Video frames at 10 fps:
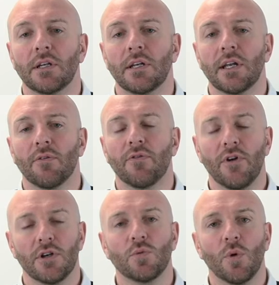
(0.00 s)
Now
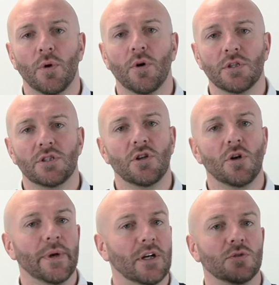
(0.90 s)
first what we're going to do,
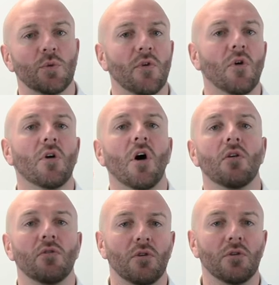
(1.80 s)
because we've all got
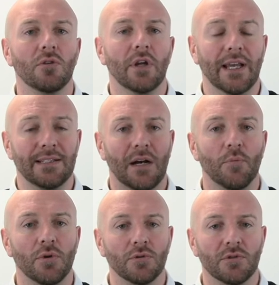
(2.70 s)
our own
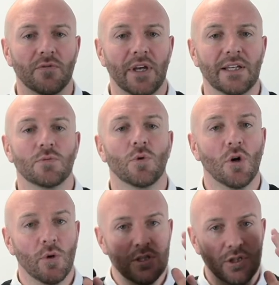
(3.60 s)
examples of this, we're
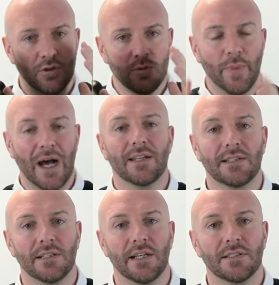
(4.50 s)
going to use
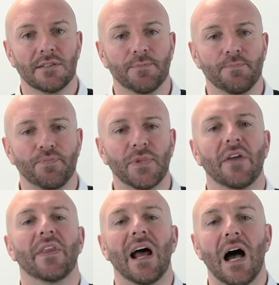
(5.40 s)
Paddy's list.
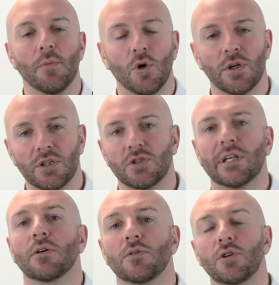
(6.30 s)
And then I'm going to
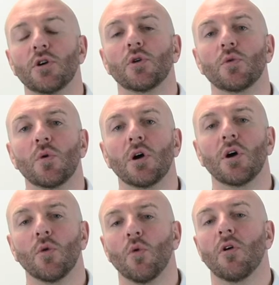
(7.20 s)
tell you
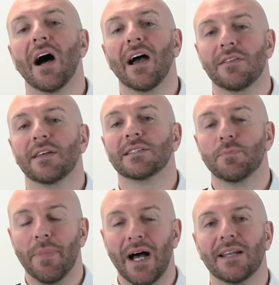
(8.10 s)
where I
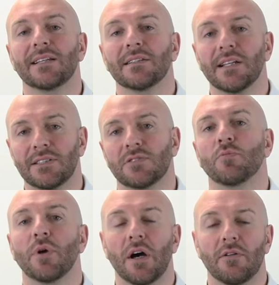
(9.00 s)
think Paddy's list of
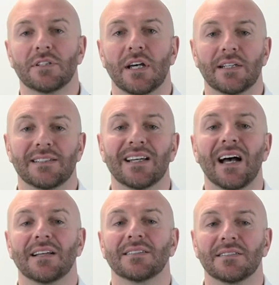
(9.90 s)
prioritised
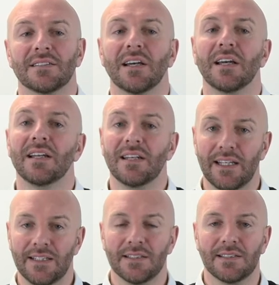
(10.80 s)
tasks
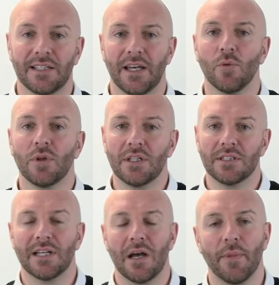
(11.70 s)
need to sit within the
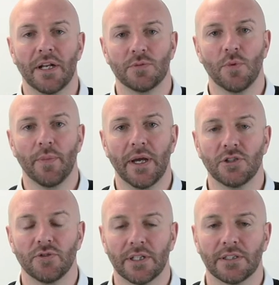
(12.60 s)
time management
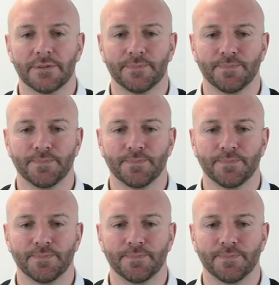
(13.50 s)
matrix.